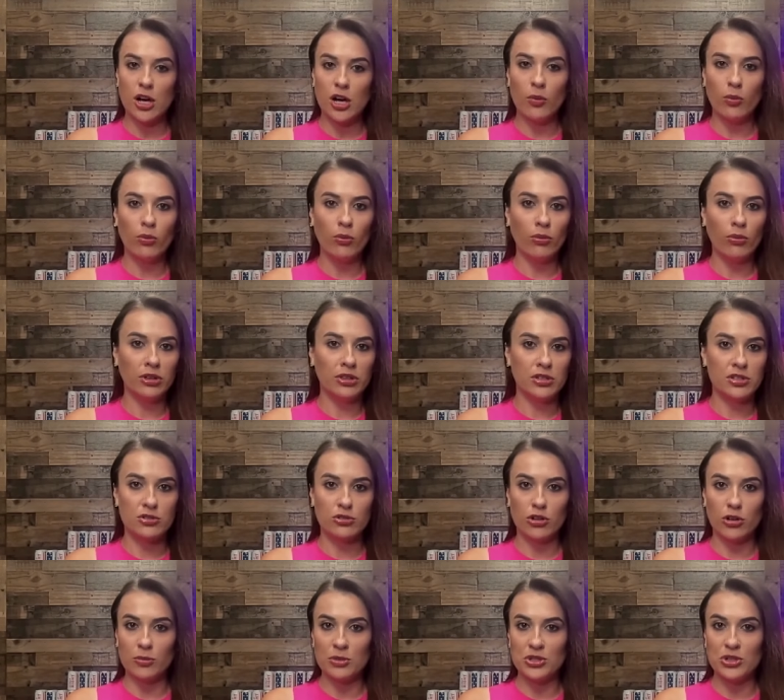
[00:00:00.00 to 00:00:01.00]
I saw what
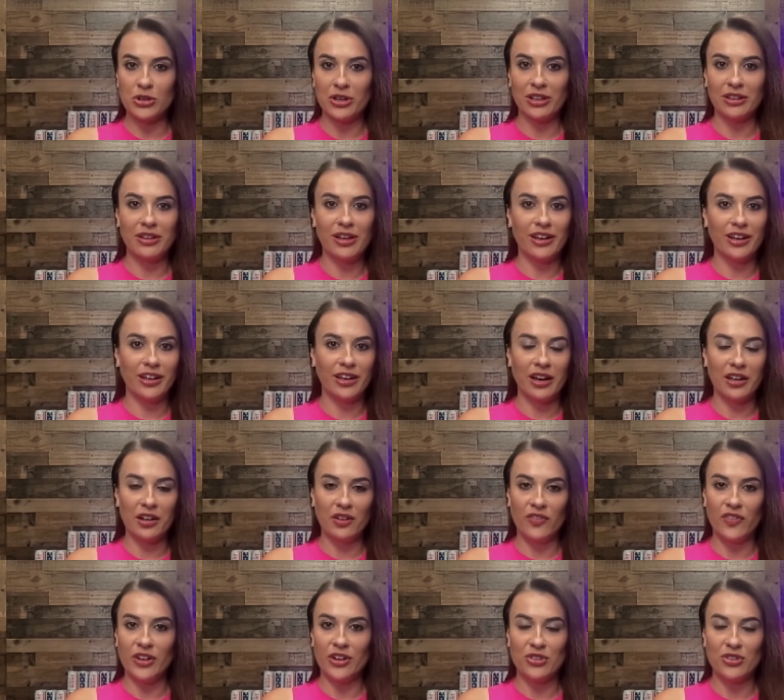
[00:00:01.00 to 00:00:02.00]
the storm was looking like, I
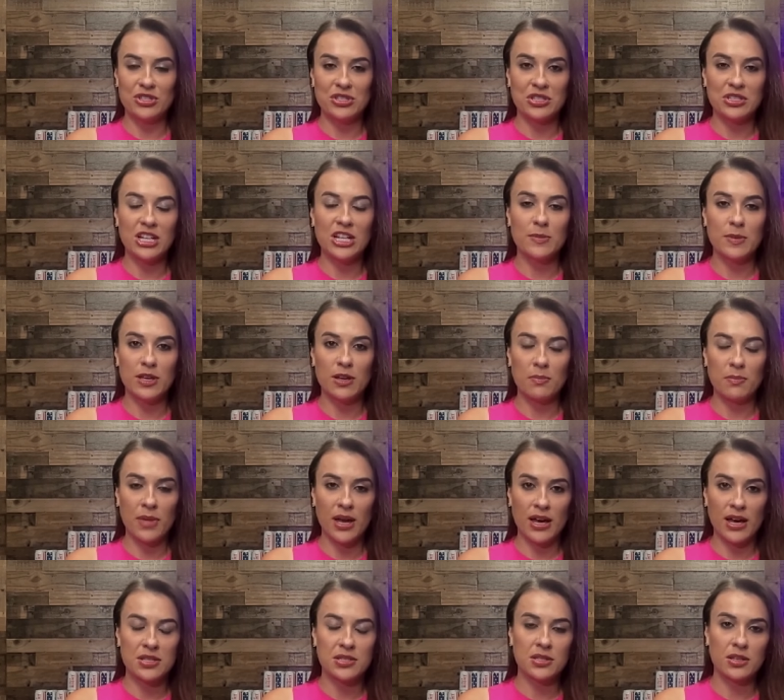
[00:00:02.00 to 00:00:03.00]
kind of figured this is going to be a
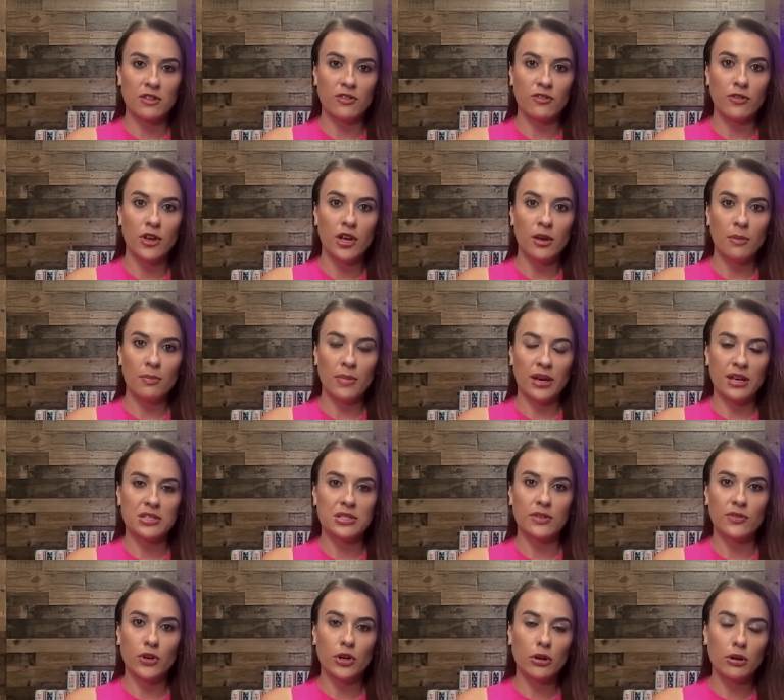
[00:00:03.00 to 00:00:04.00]
massive,
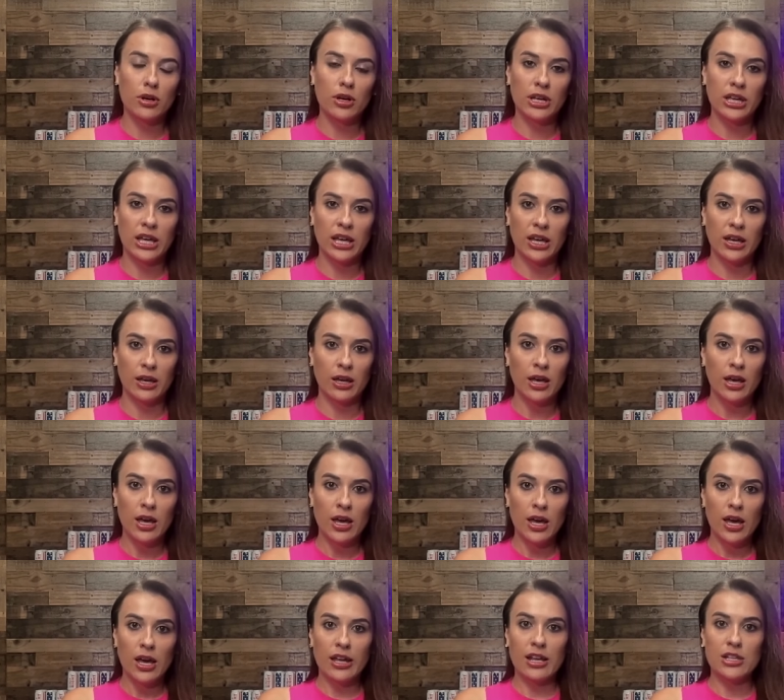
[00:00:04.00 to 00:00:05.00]
massive hurricane.
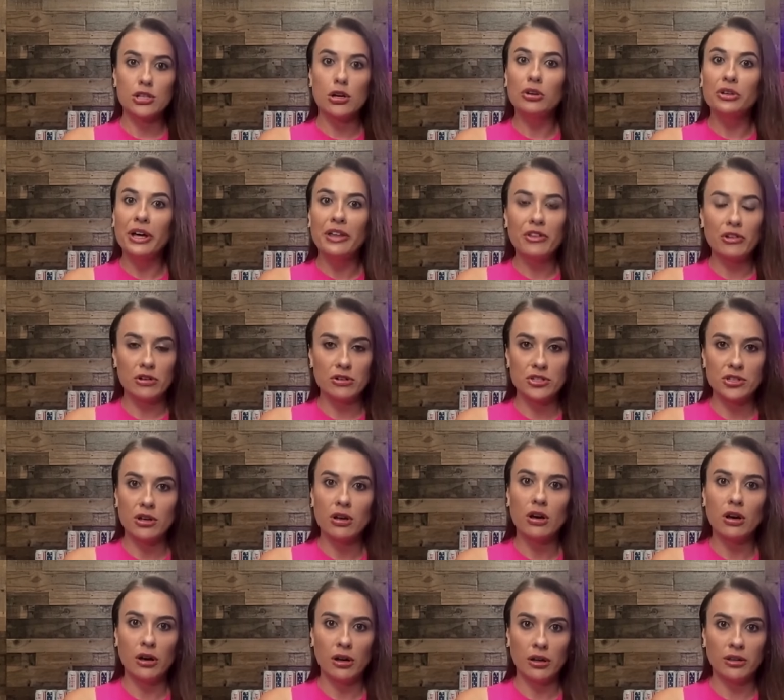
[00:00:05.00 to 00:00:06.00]
And I told
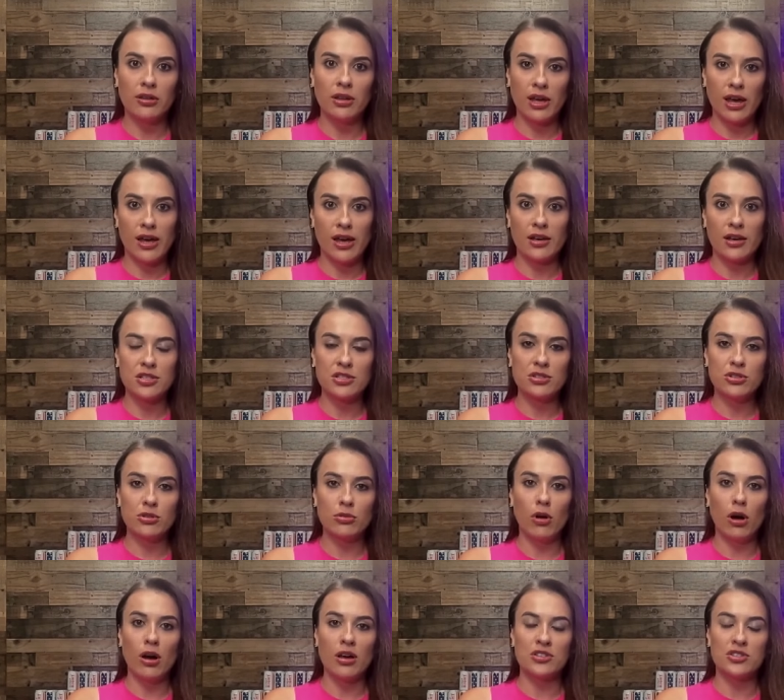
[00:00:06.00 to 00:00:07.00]
others on X
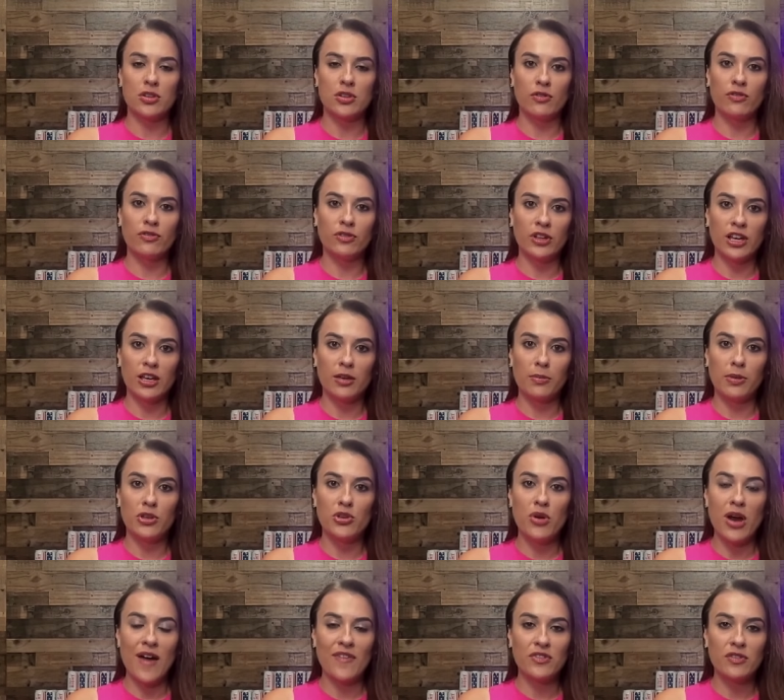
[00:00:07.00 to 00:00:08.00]
to also flee,
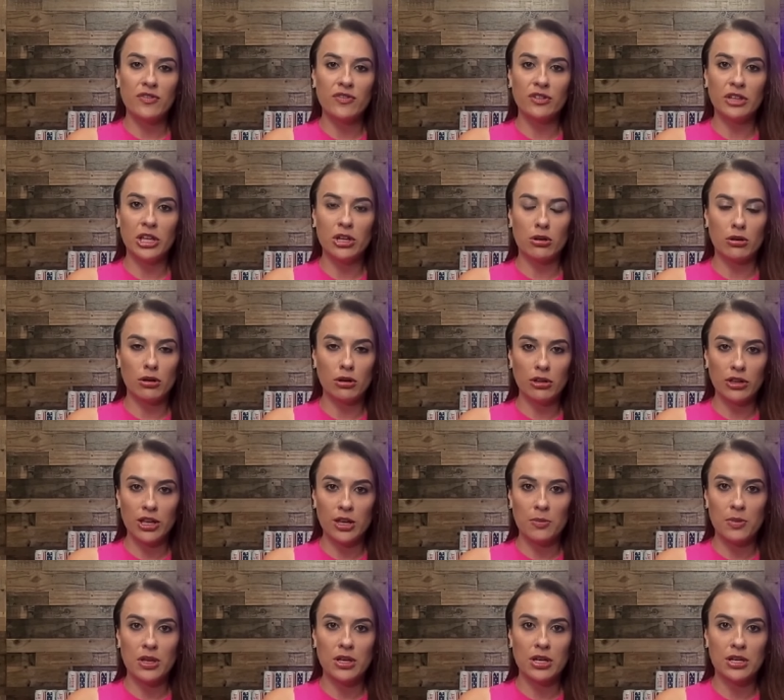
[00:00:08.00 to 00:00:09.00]
but you have to flee
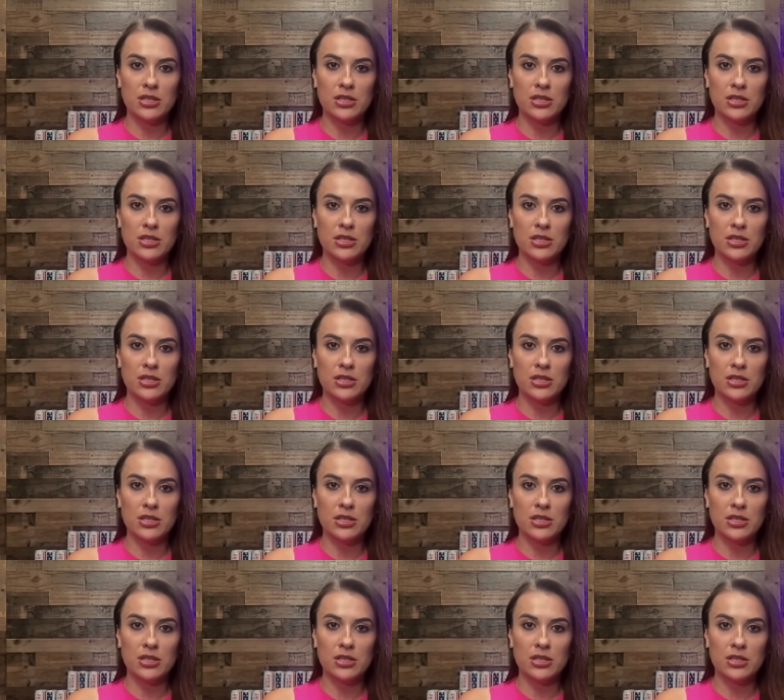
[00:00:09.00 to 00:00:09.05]
early